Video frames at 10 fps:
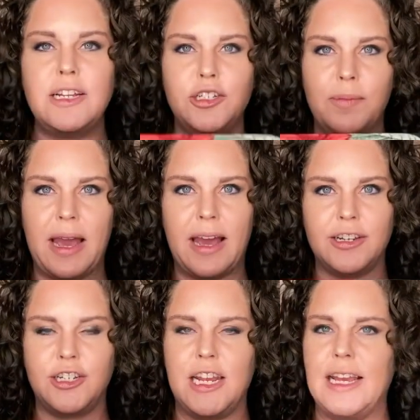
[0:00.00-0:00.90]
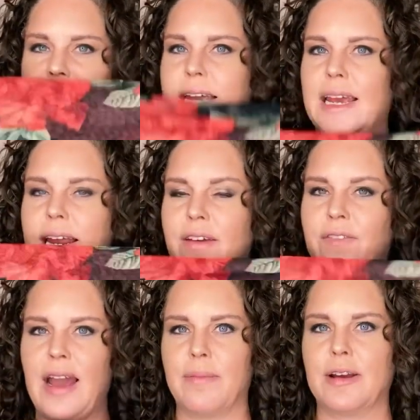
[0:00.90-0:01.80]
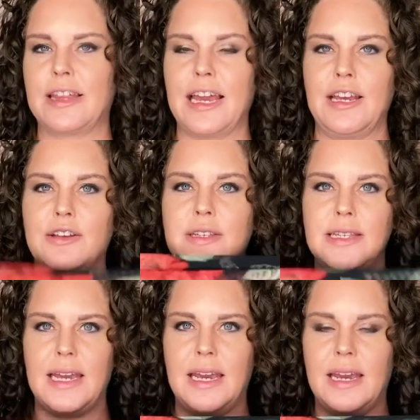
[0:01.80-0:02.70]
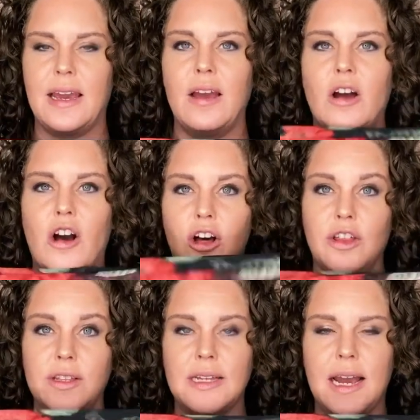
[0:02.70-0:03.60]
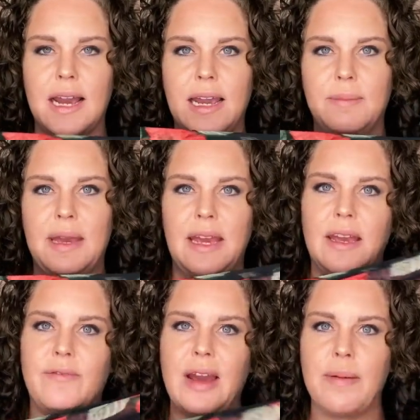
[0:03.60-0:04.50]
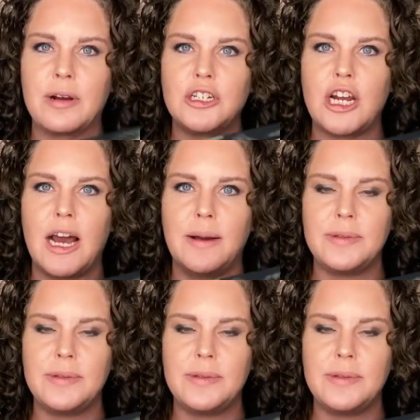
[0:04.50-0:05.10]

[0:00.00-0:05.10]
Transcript: mesh isn't a fabric that you see all the time in fabric shops.